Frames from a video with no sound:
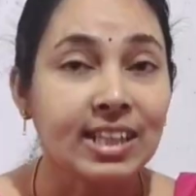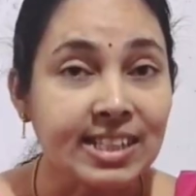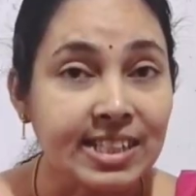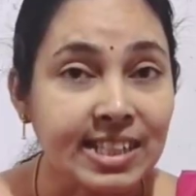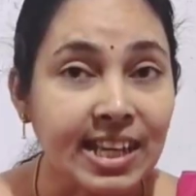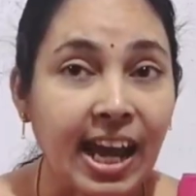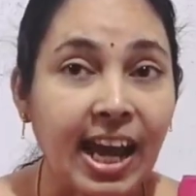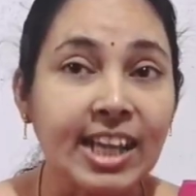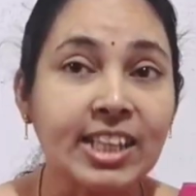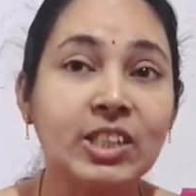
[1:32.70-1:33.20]
The
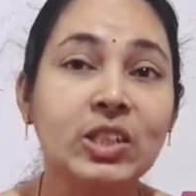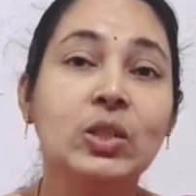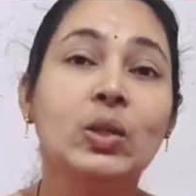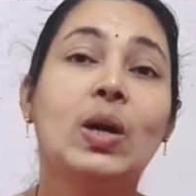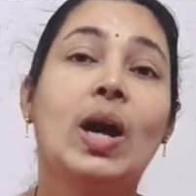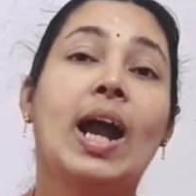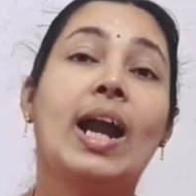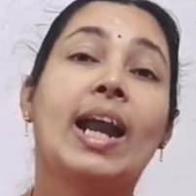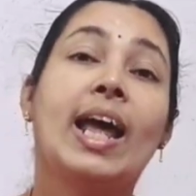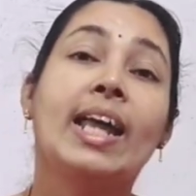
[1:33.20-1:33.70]

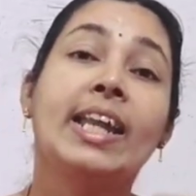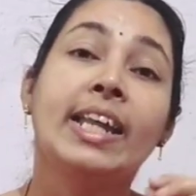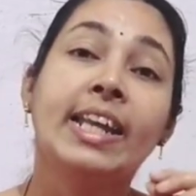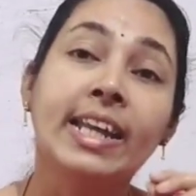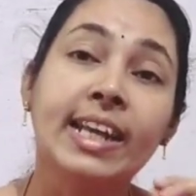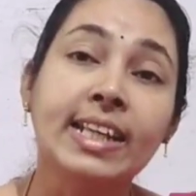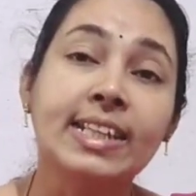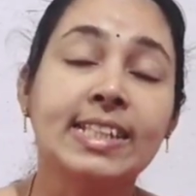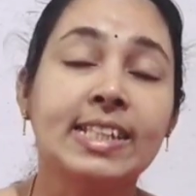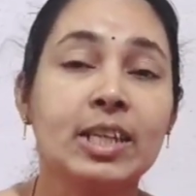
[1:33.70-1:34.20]
statue had an
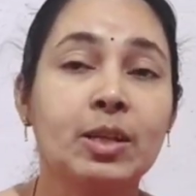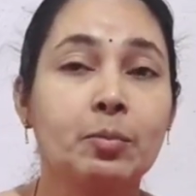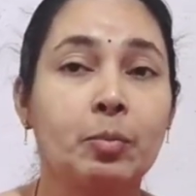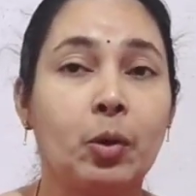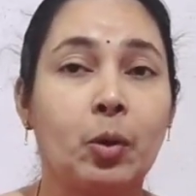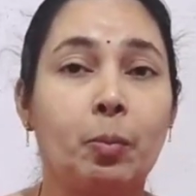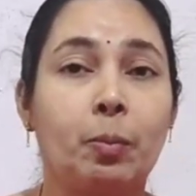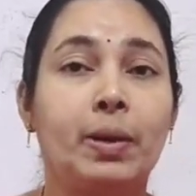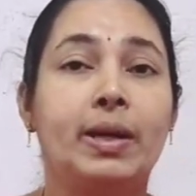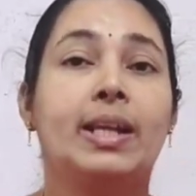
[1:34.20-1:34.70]
interesting
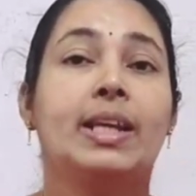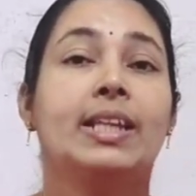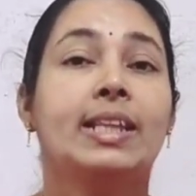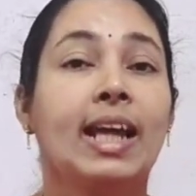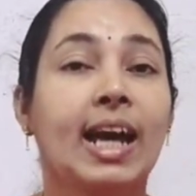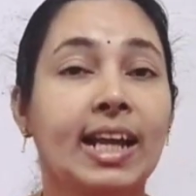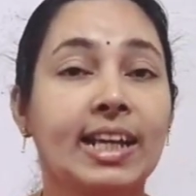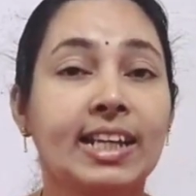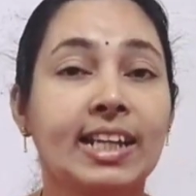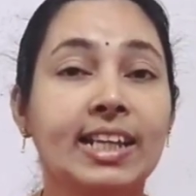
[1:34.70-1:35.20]
property,
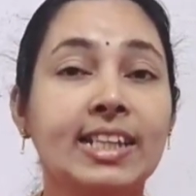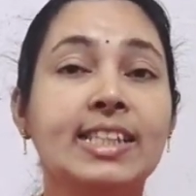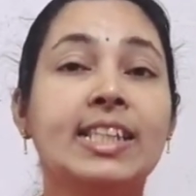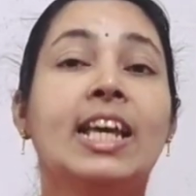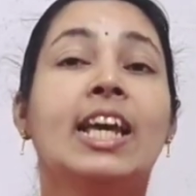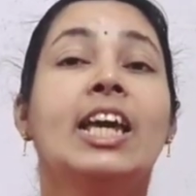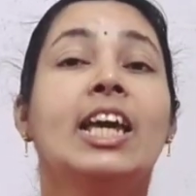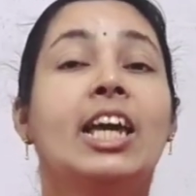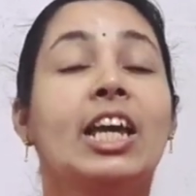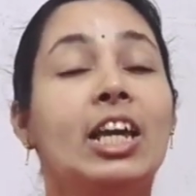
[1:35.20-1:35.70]
that
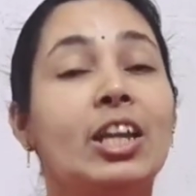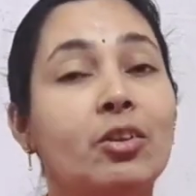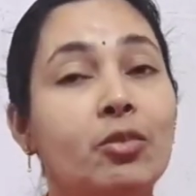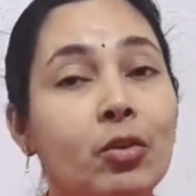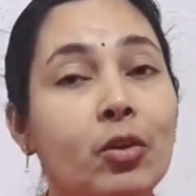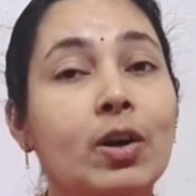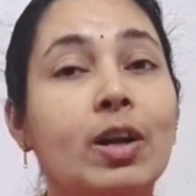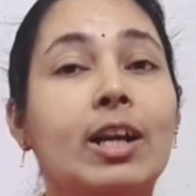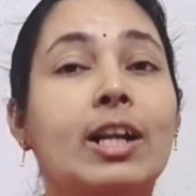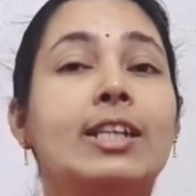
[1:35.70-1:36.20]
is,
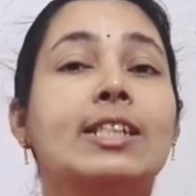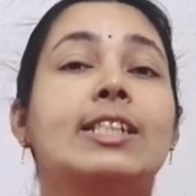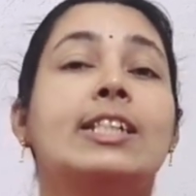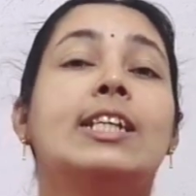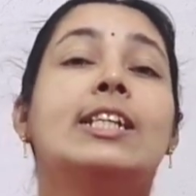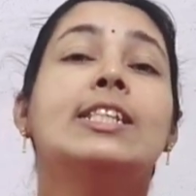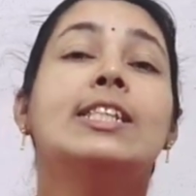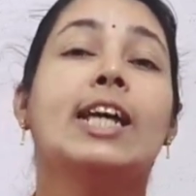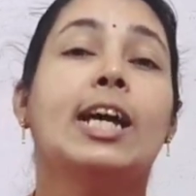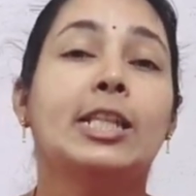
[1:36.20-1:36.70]
it would
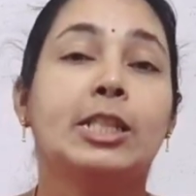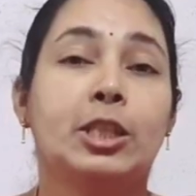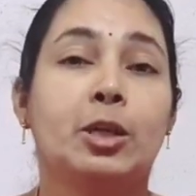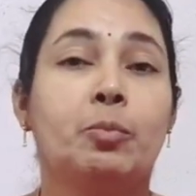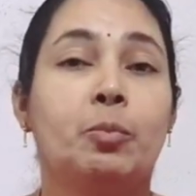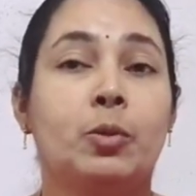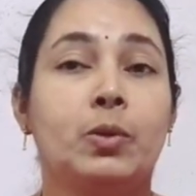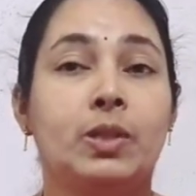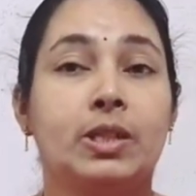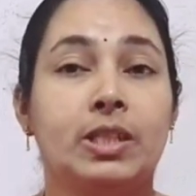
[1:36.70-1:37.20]
rest in such
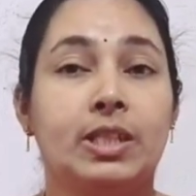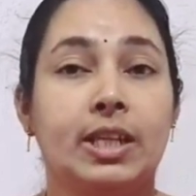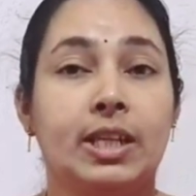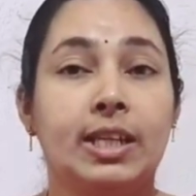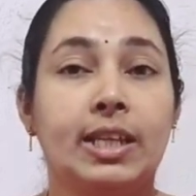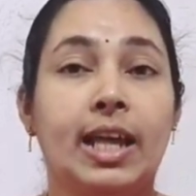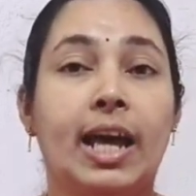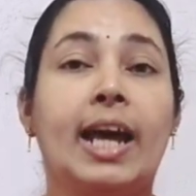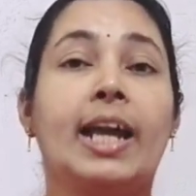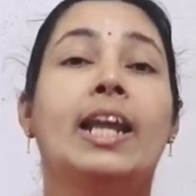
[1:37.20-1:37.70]
a
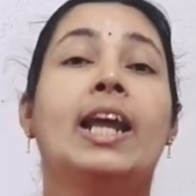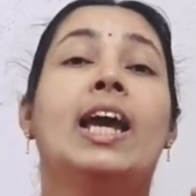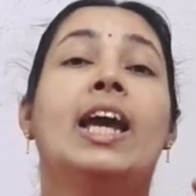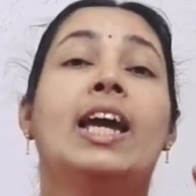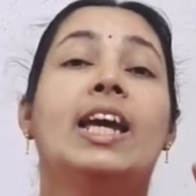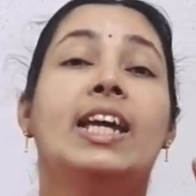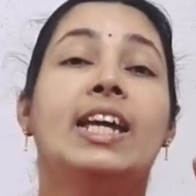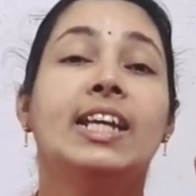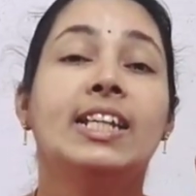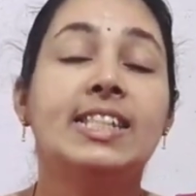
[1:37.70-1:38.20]
position that
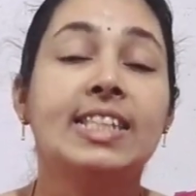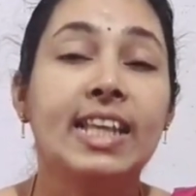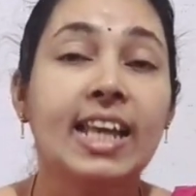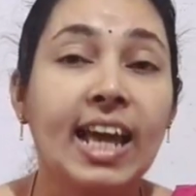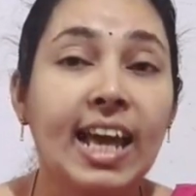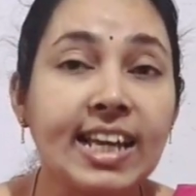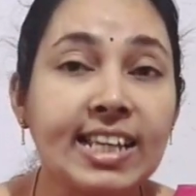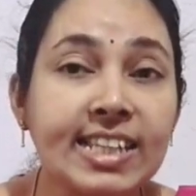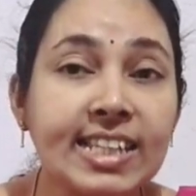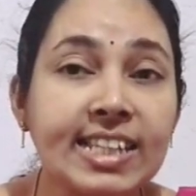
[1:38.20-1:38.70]
its
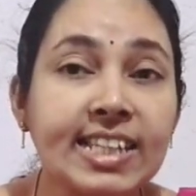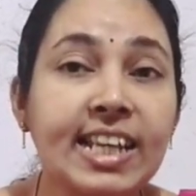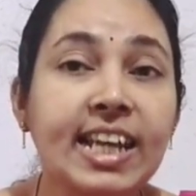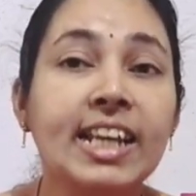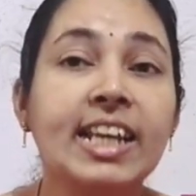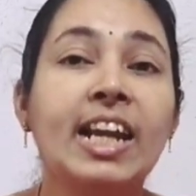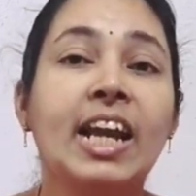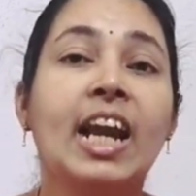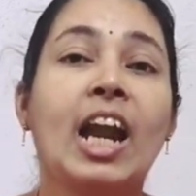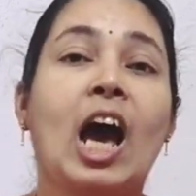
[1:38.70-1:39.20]

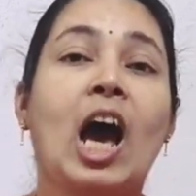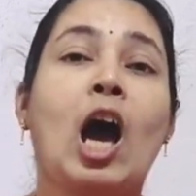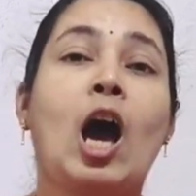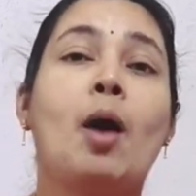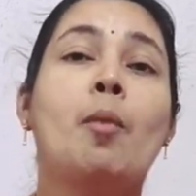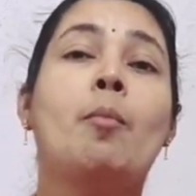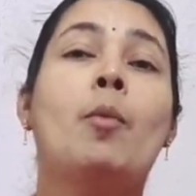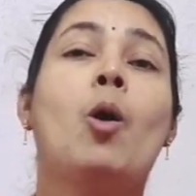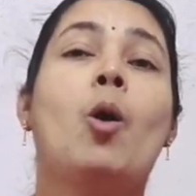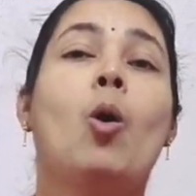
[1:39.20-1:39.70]
extended
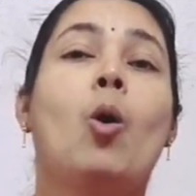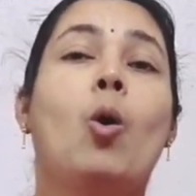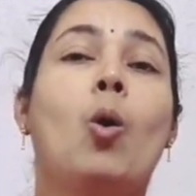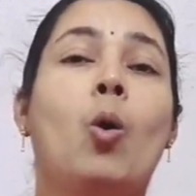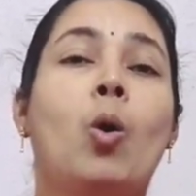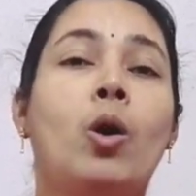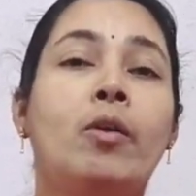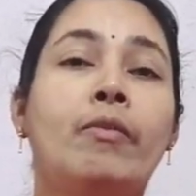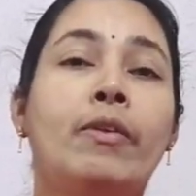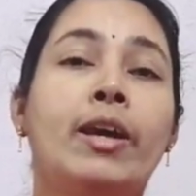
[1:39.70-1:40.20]
arm
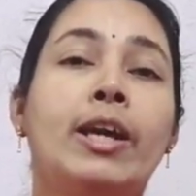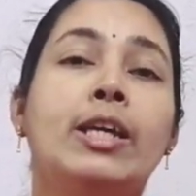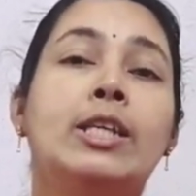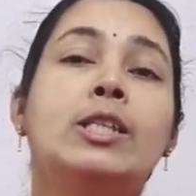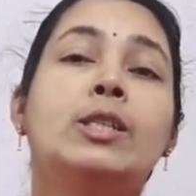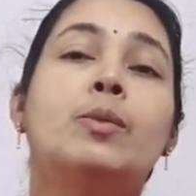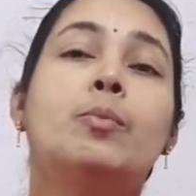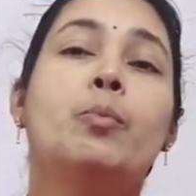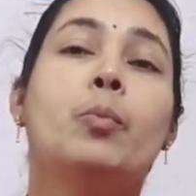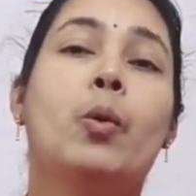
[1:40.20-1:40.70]

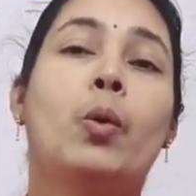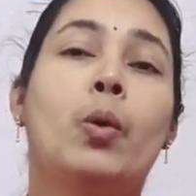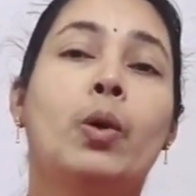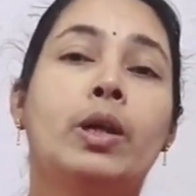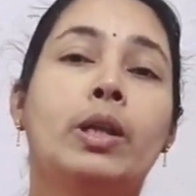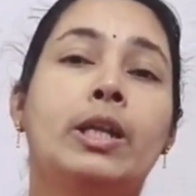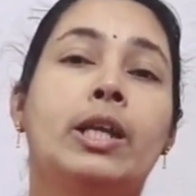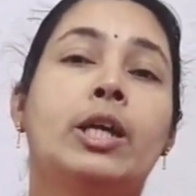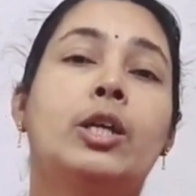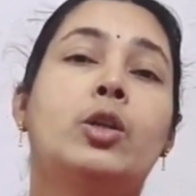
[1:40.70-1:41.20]
always
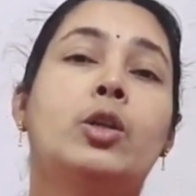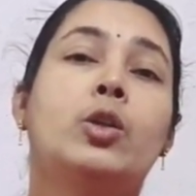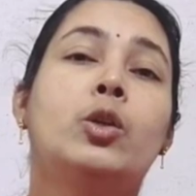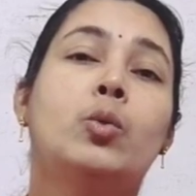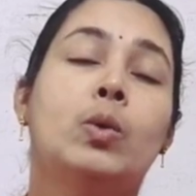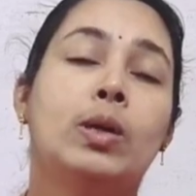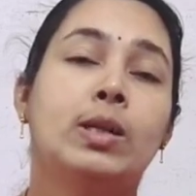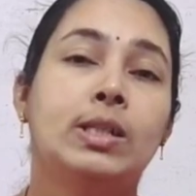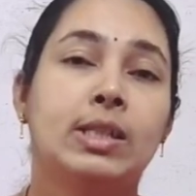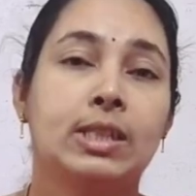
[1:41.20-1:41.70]
pointed
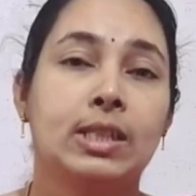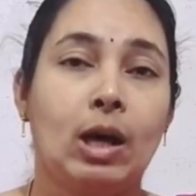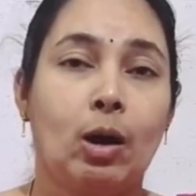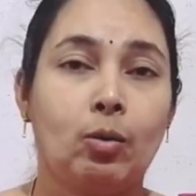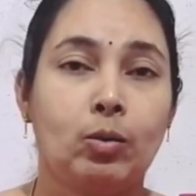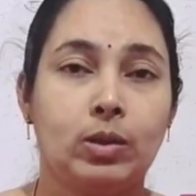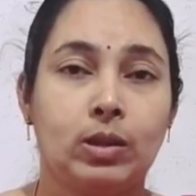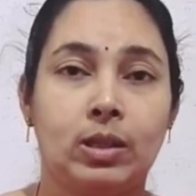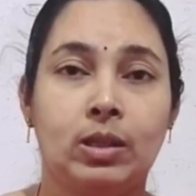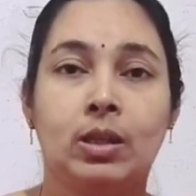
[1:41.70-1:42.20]
towards
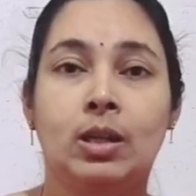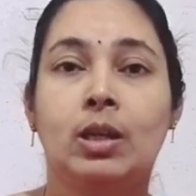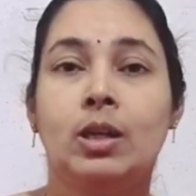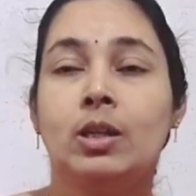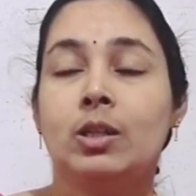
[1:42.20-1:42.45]
south.